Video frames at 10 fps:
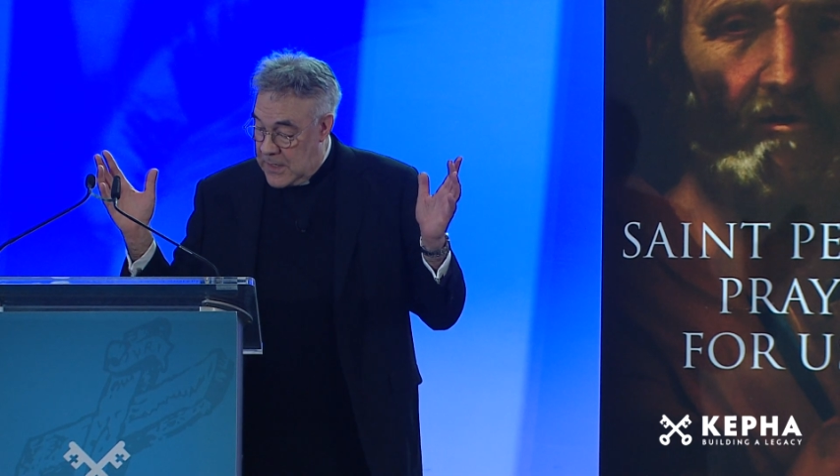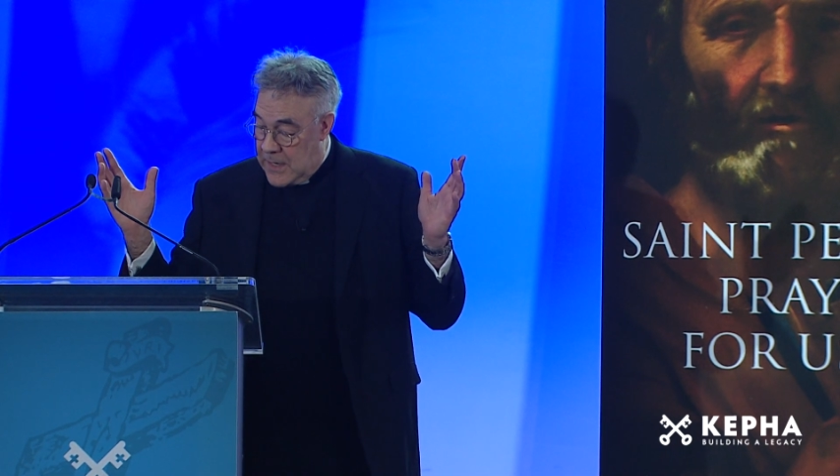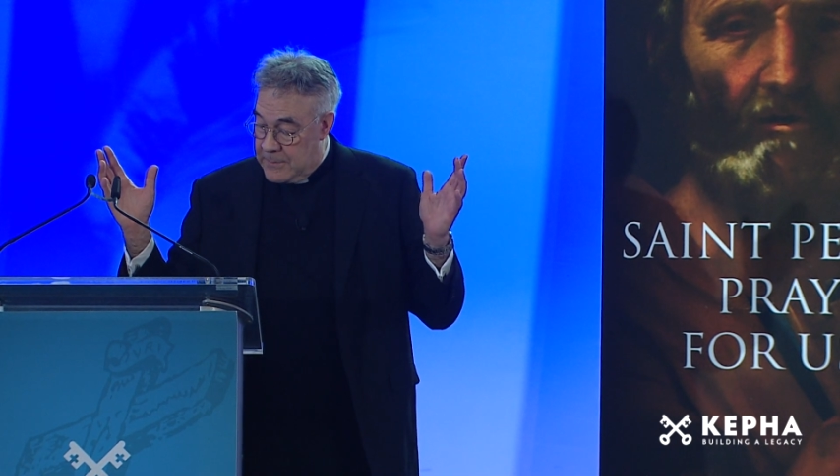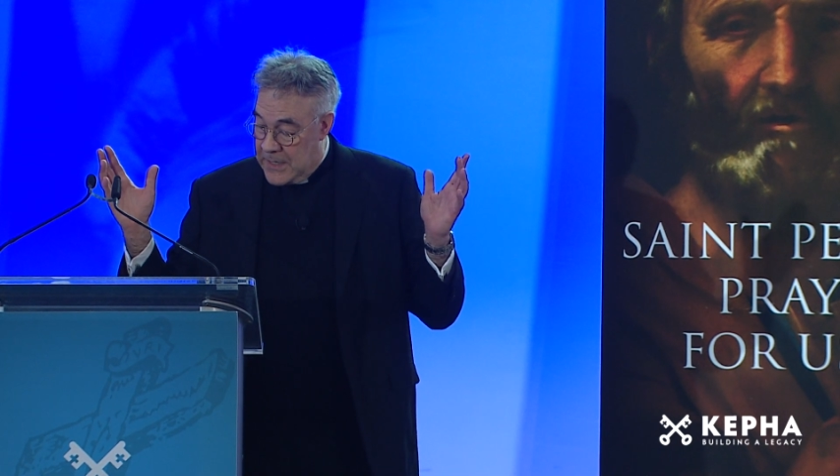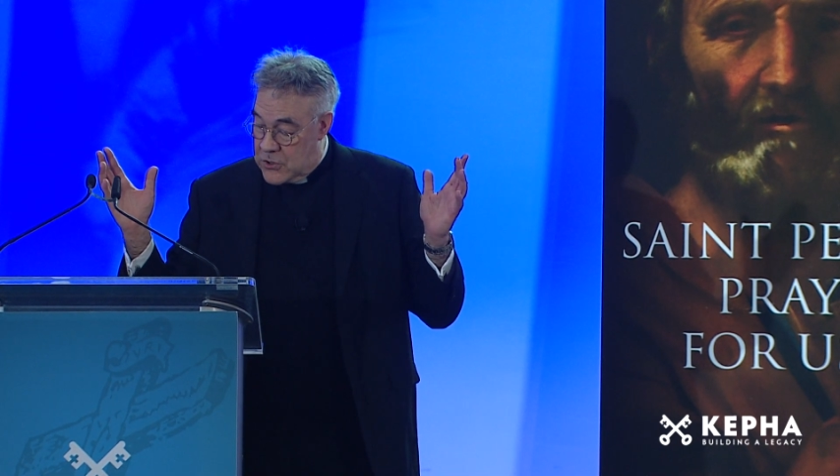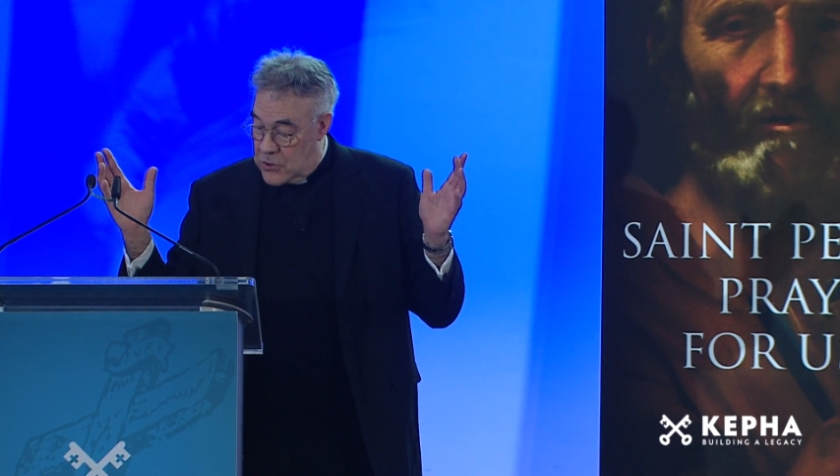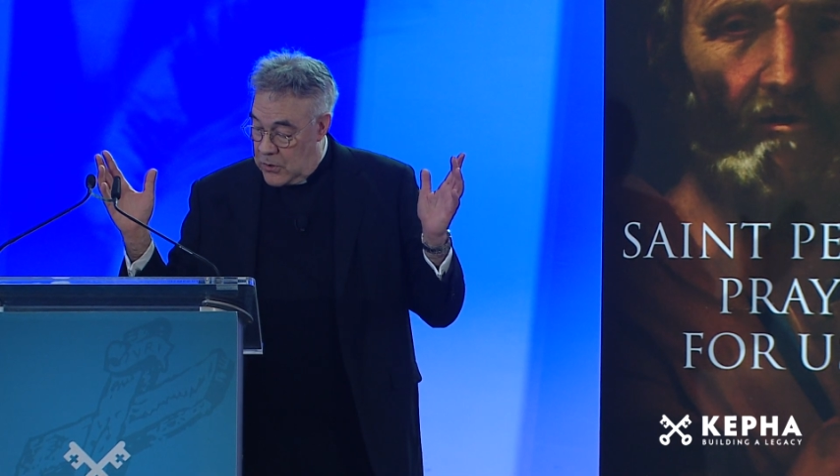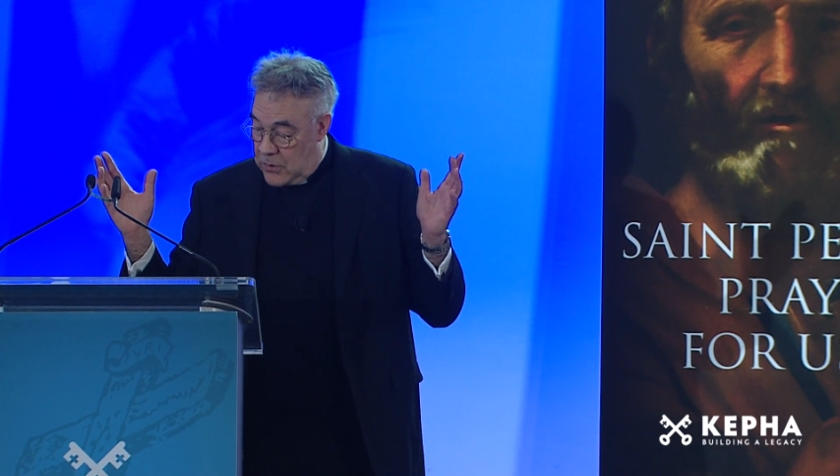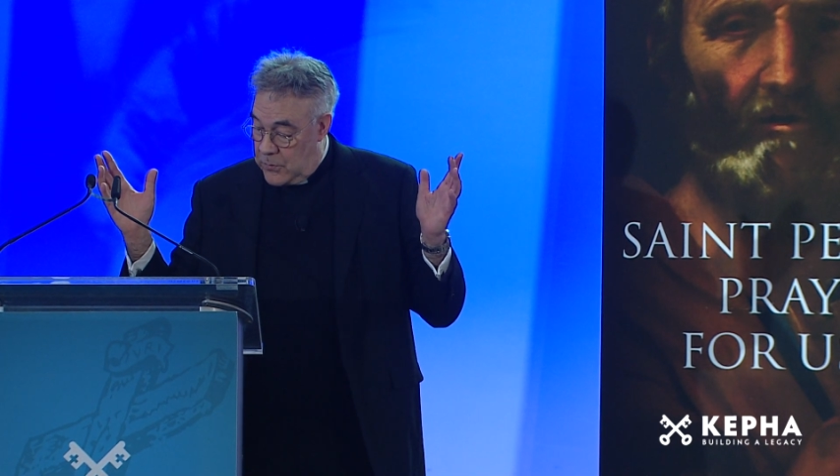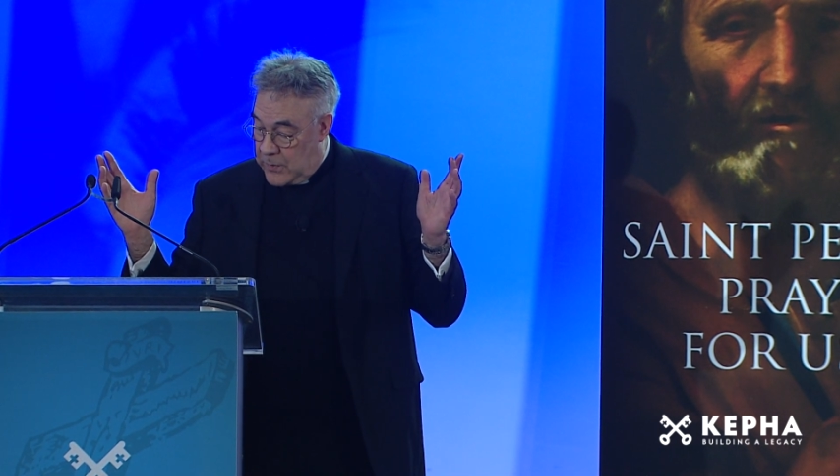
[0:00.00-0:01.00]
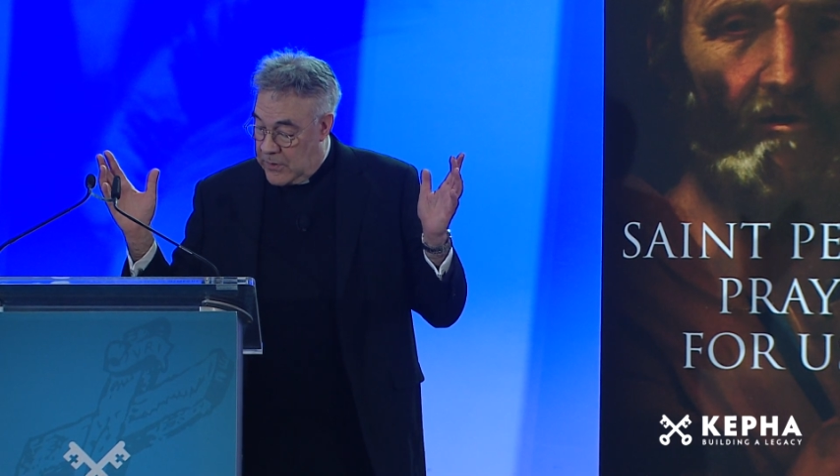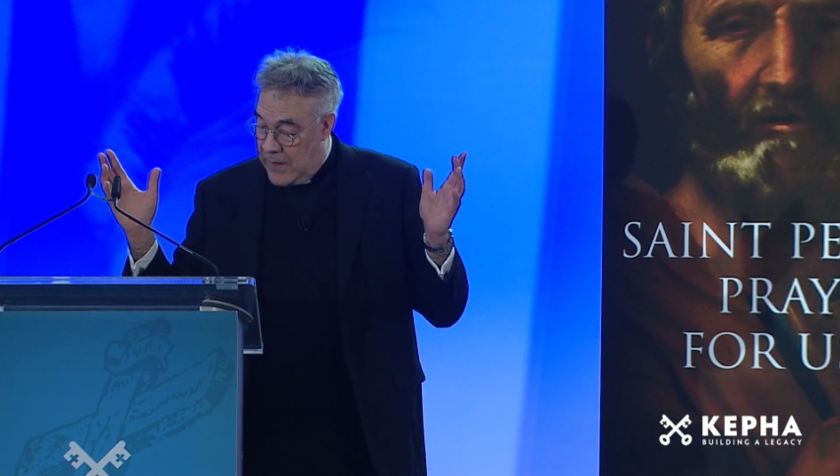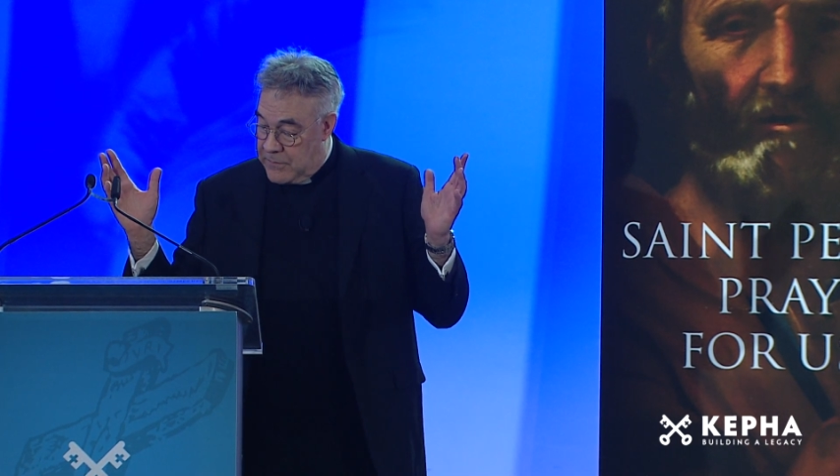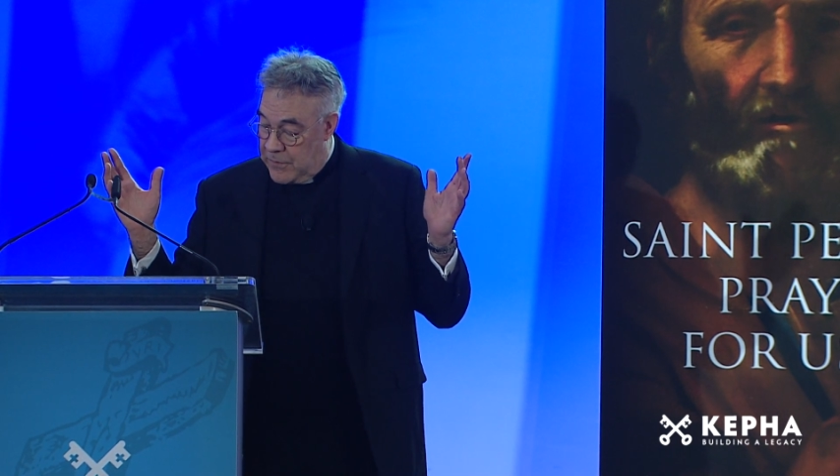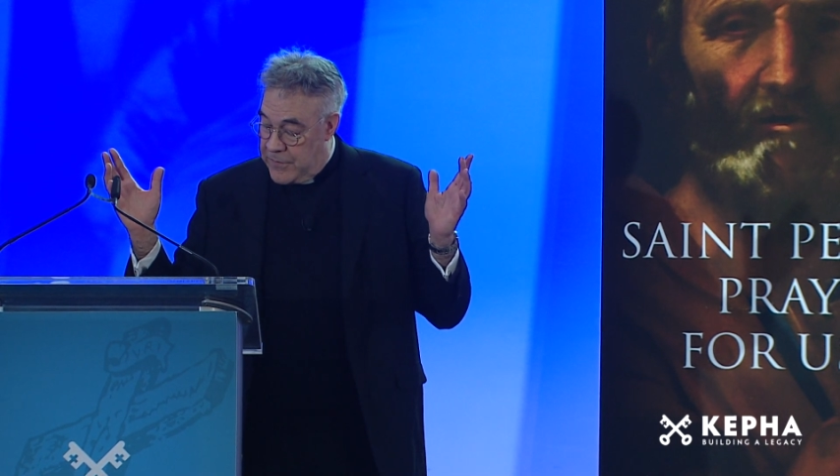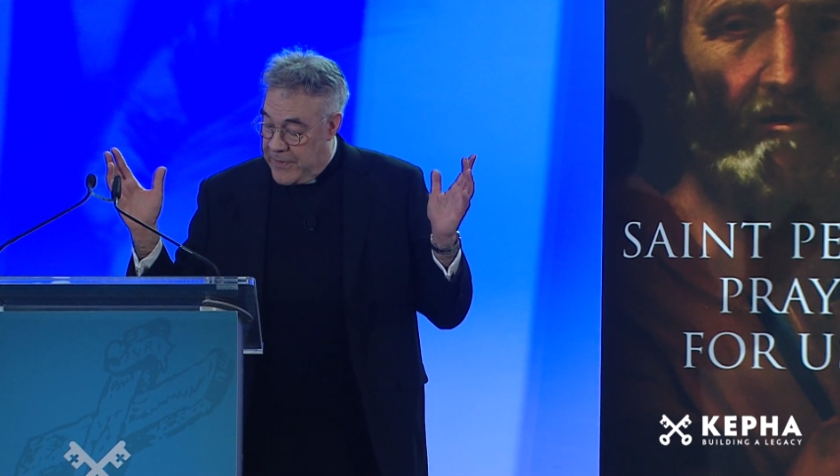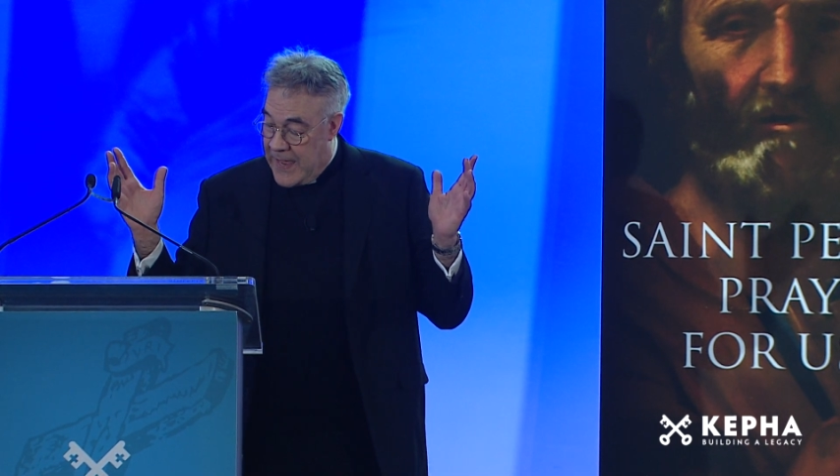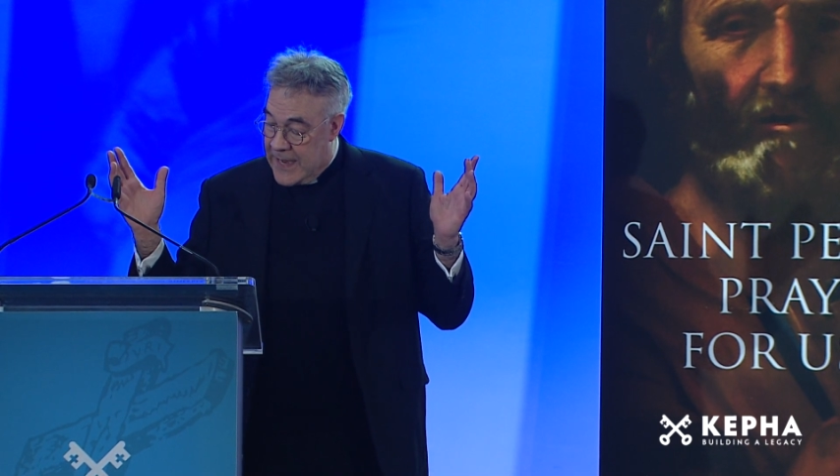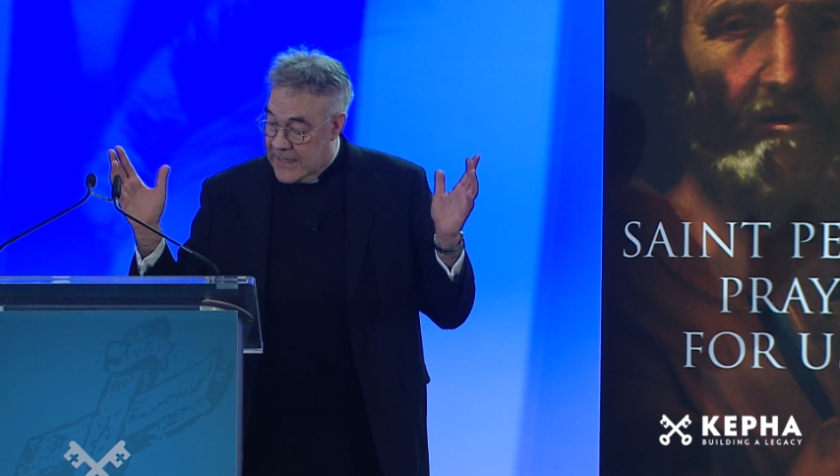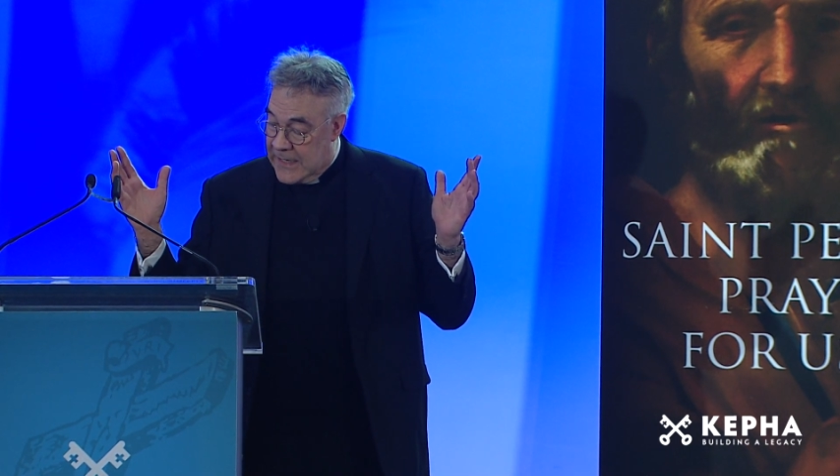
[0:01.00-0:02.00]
I'm not sure we're grateful for that.